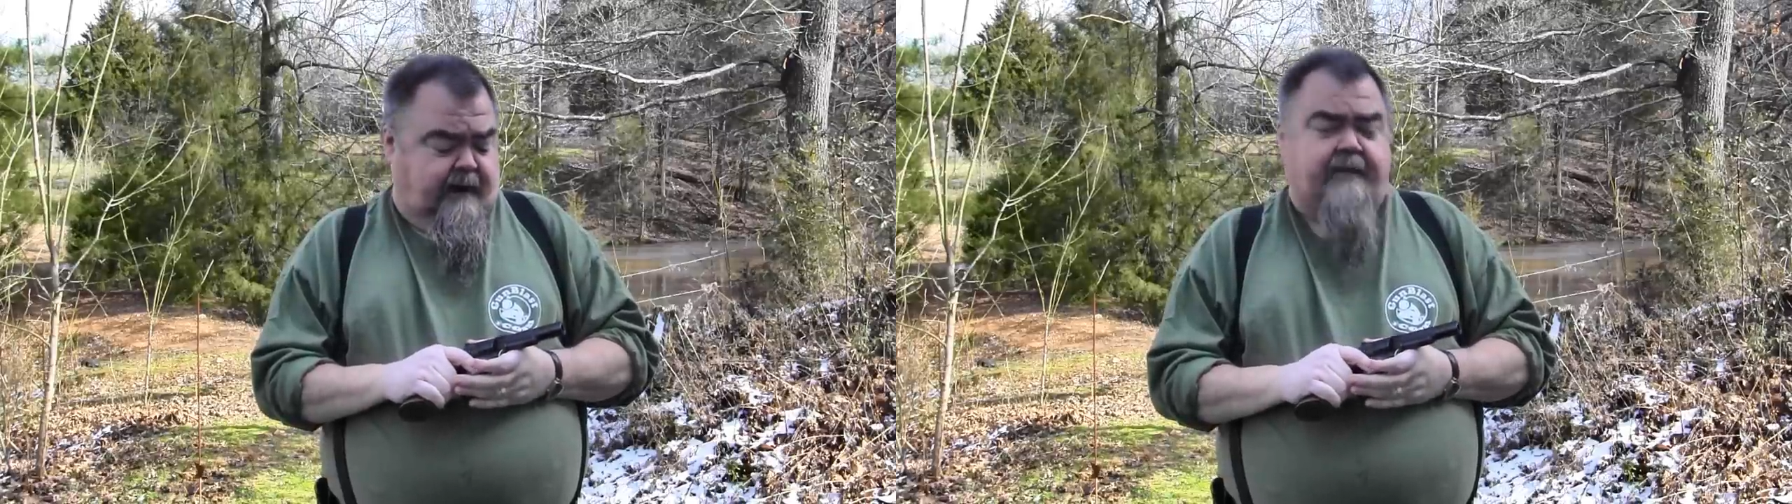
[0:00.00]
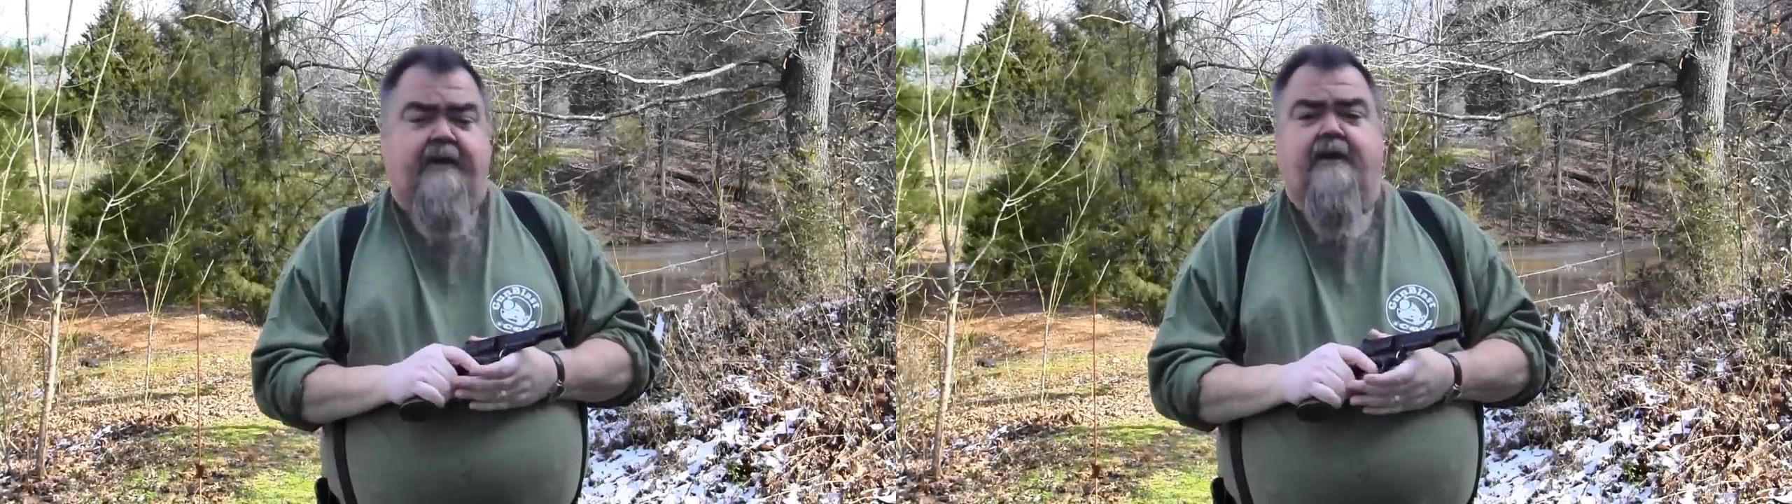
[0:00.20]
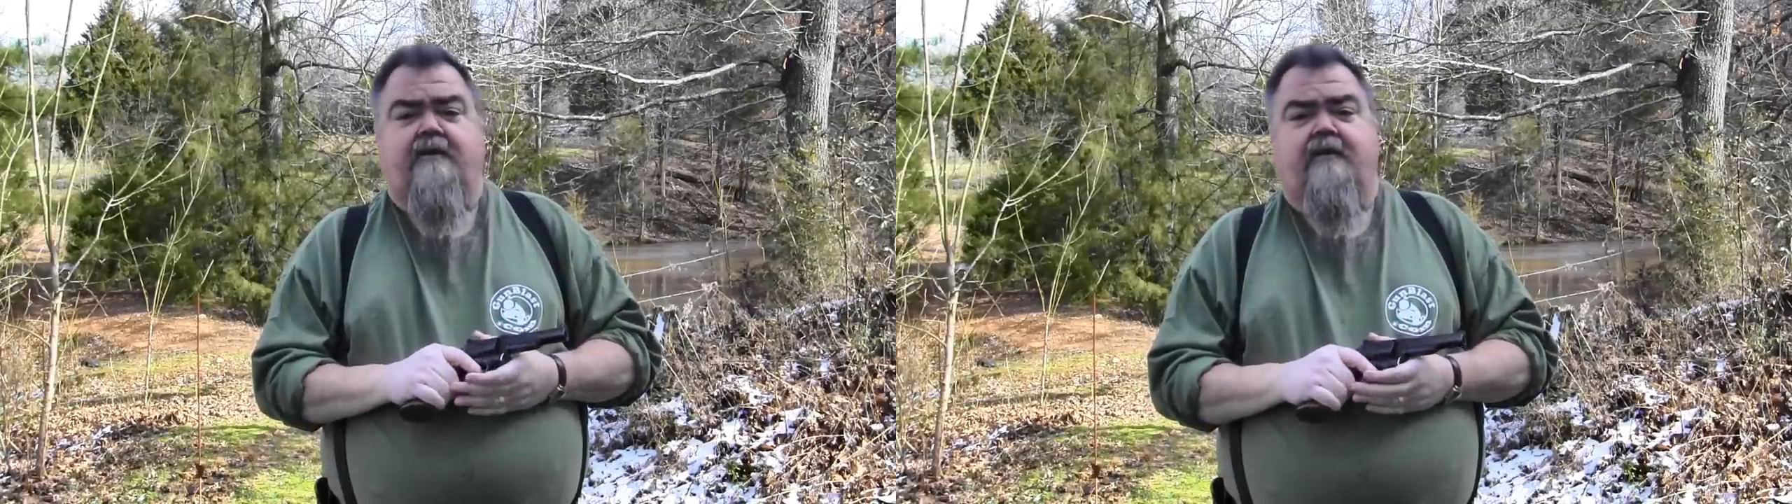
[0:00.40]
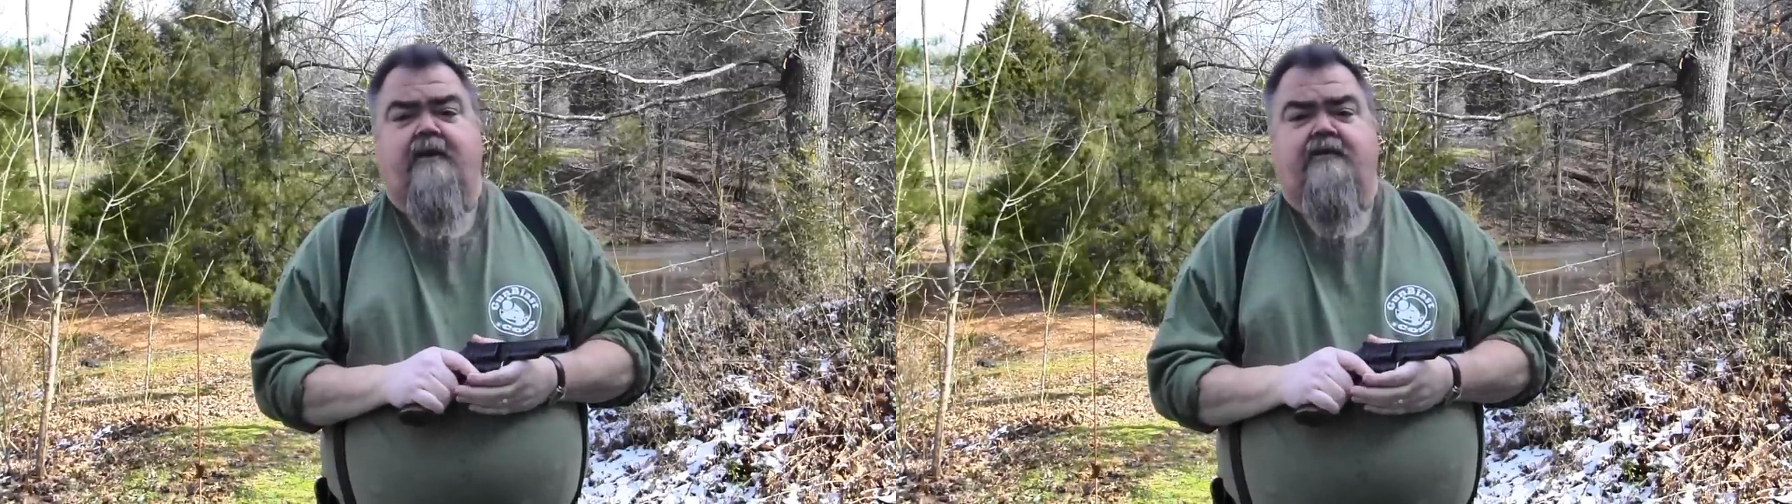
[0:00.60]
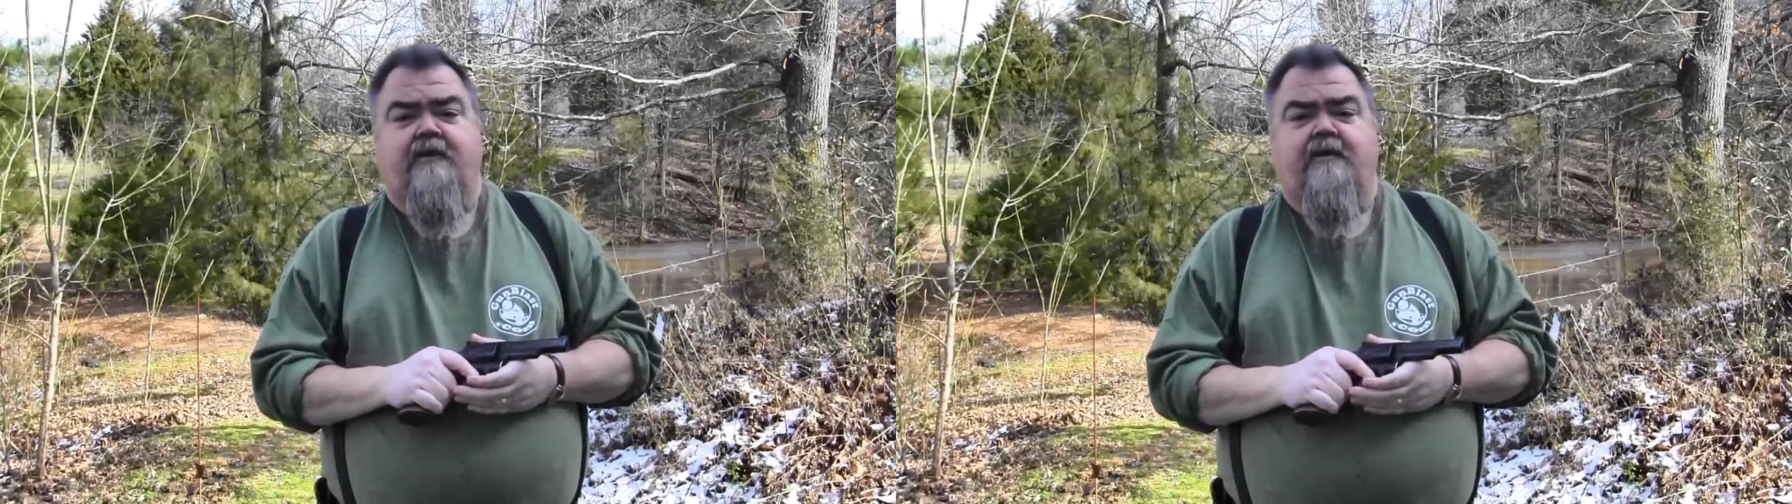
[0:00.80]
and I think you'll
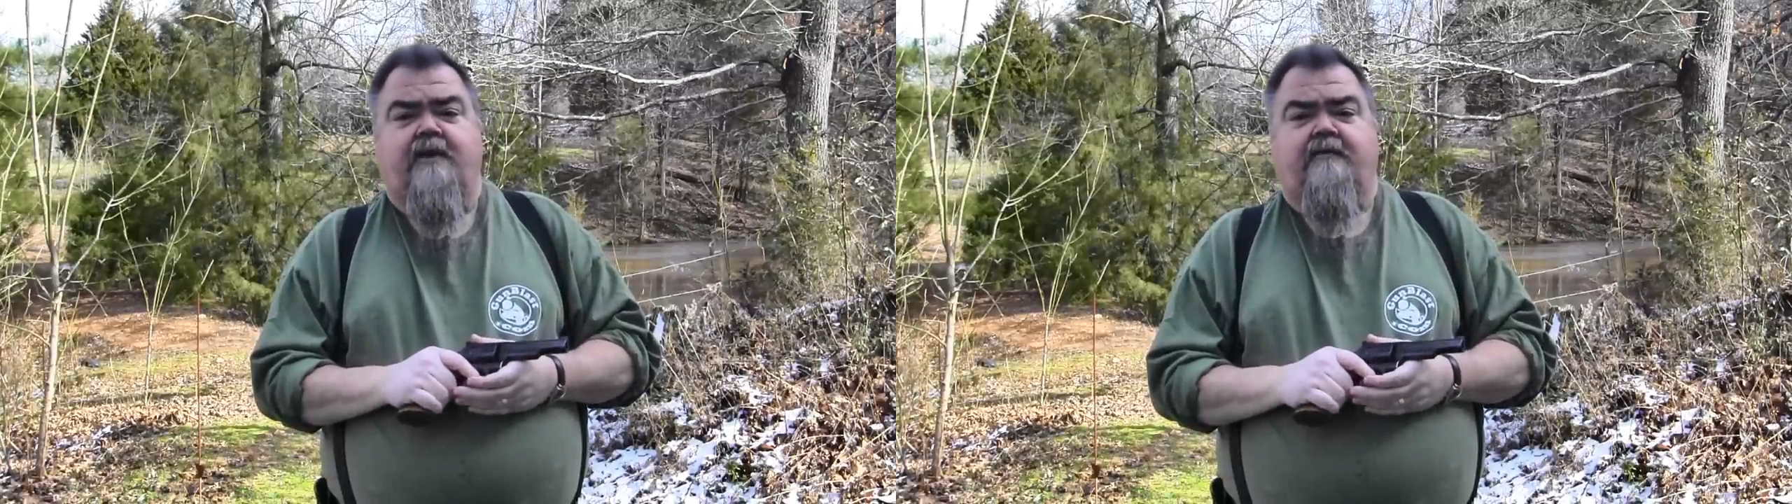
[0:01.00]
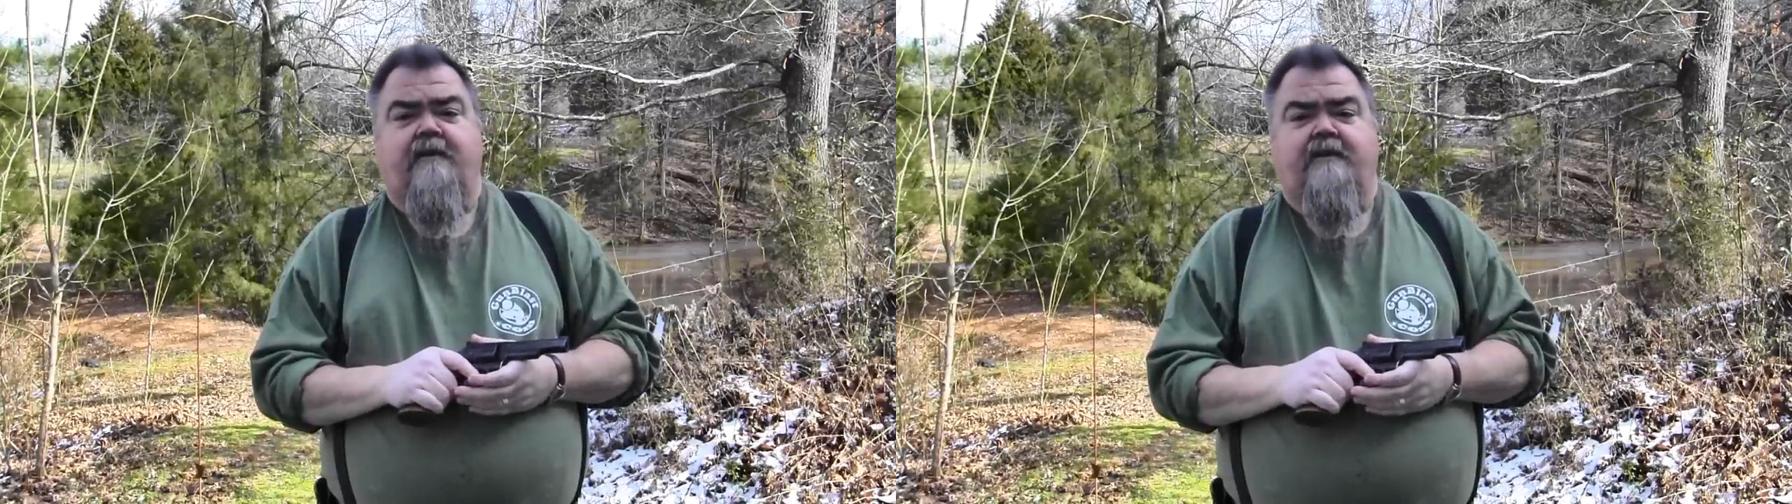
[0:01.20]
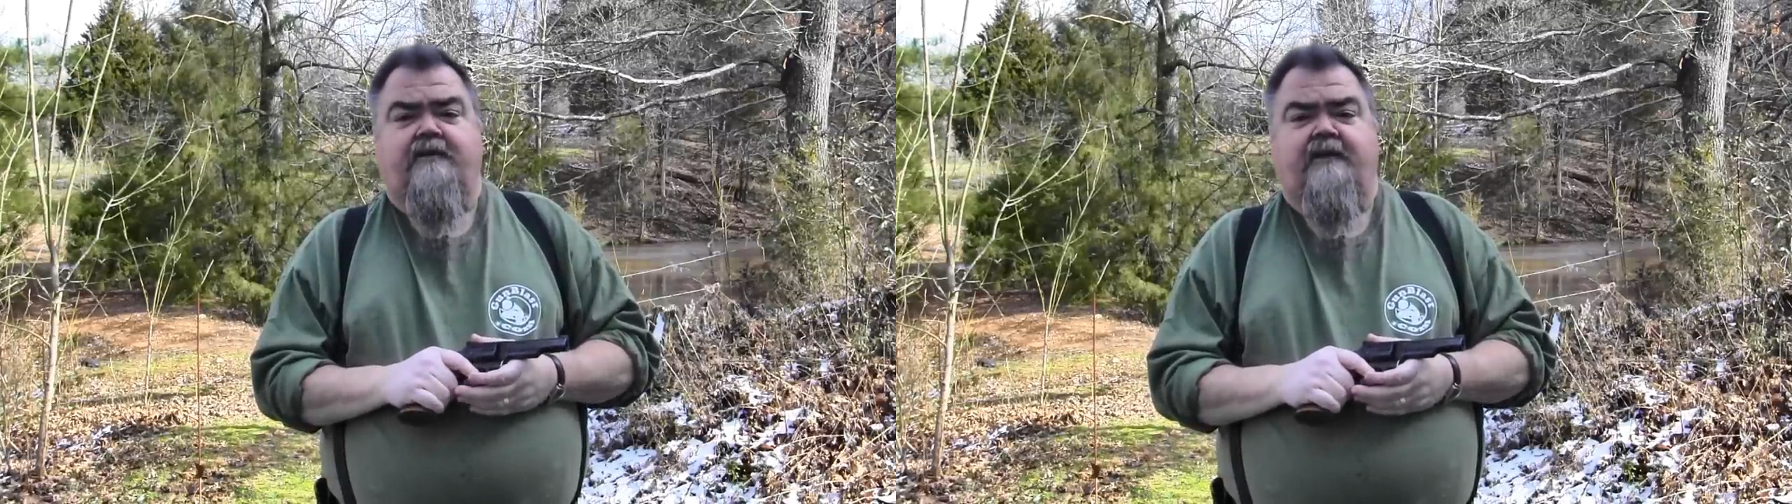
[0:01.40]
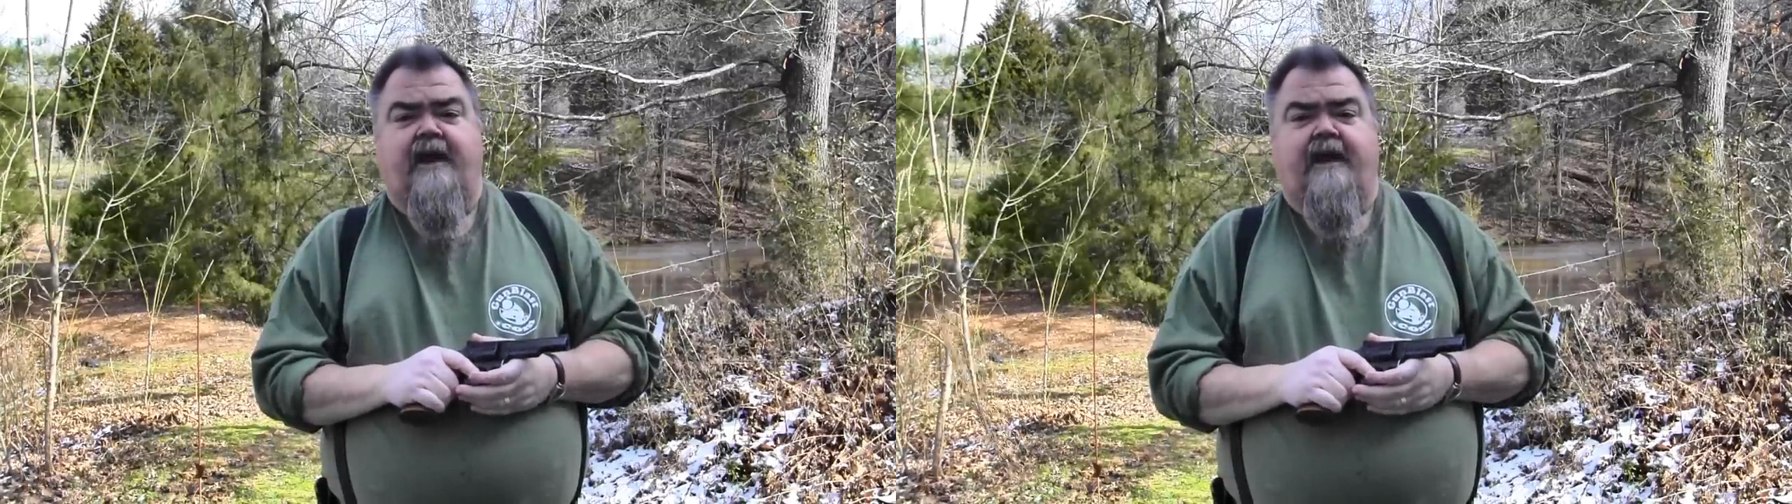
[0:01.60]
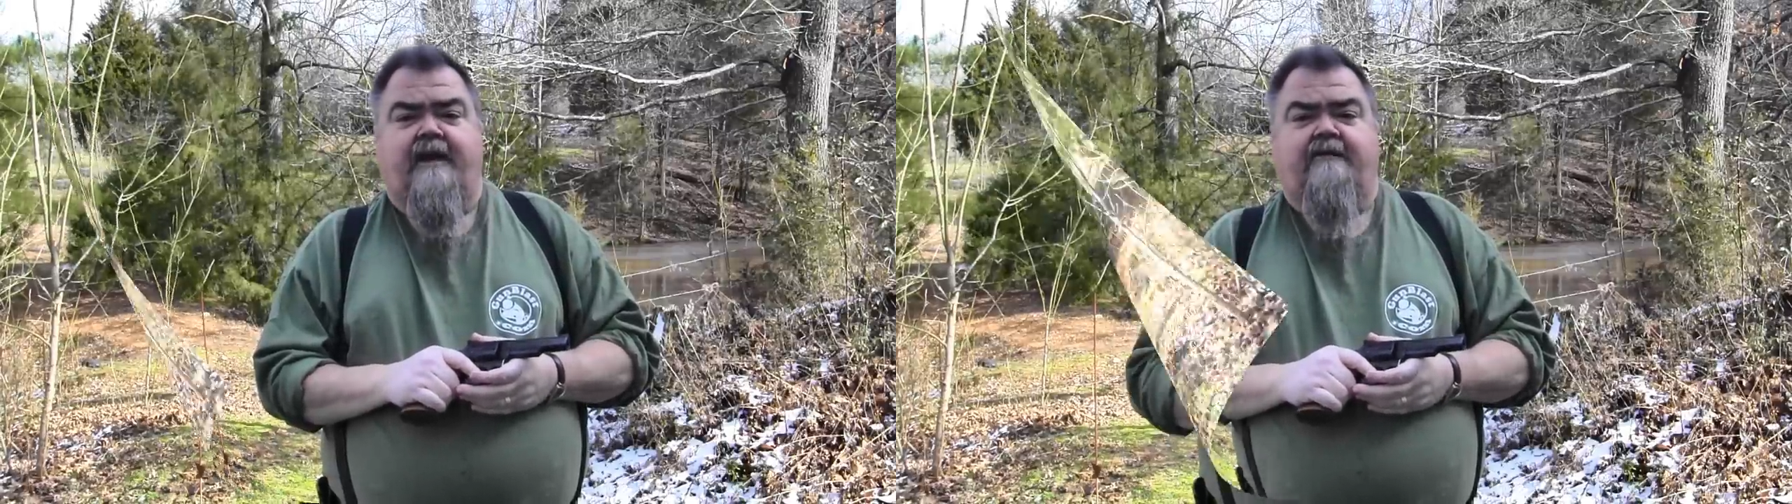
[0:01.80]
enjoy it as much as
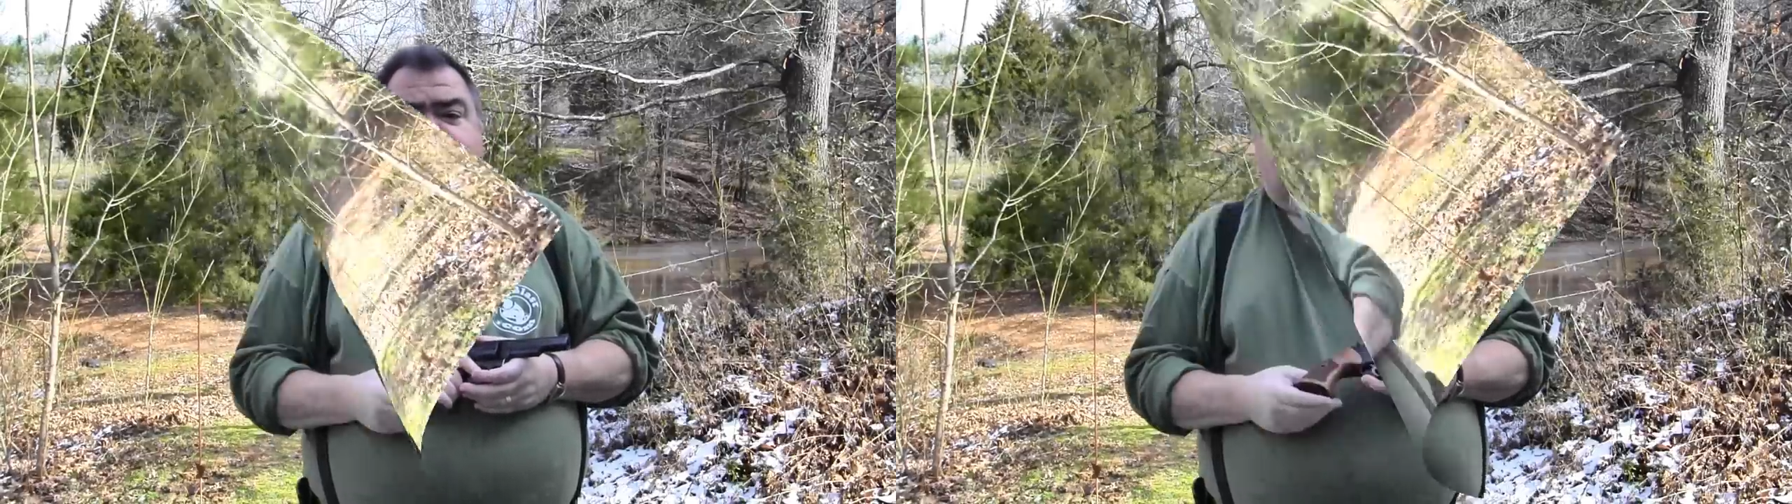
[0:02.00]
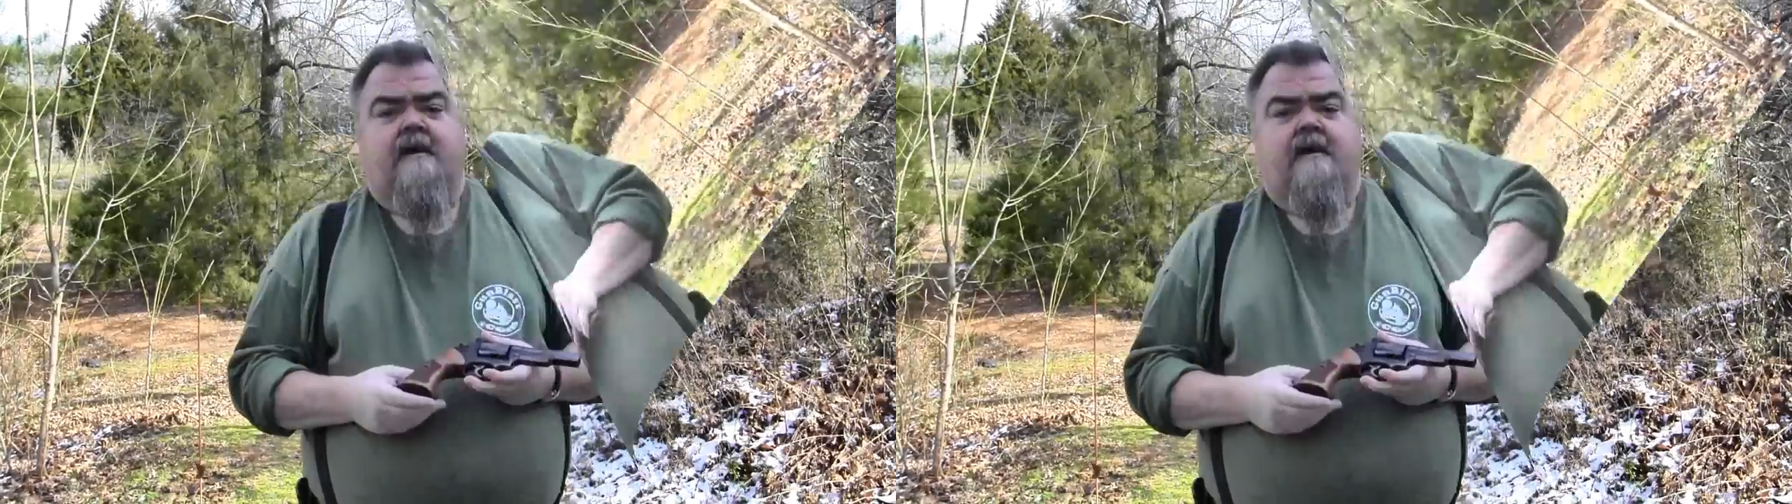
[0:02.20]
I have.